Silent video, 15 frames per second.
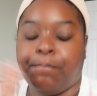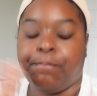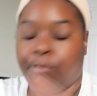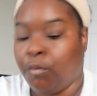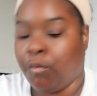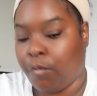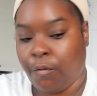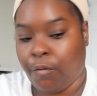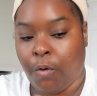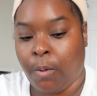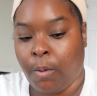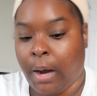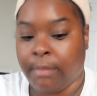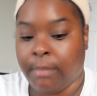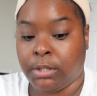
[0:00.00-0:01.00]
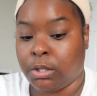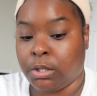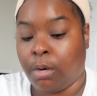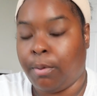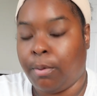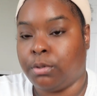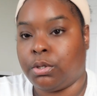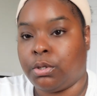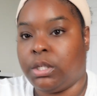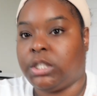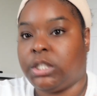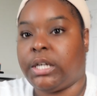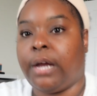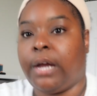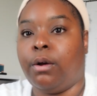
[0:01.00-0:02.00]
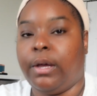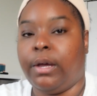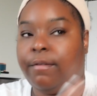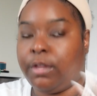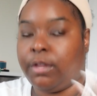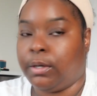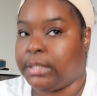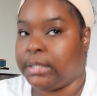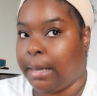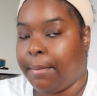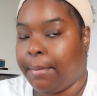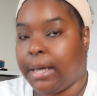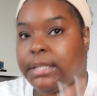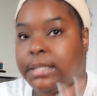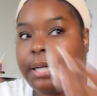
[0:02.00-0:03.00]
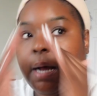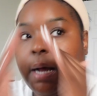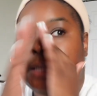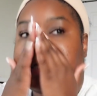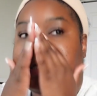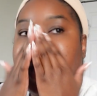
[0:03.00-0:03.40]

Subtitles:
moving forward I'm just going to post on this channel even though it's not monetized.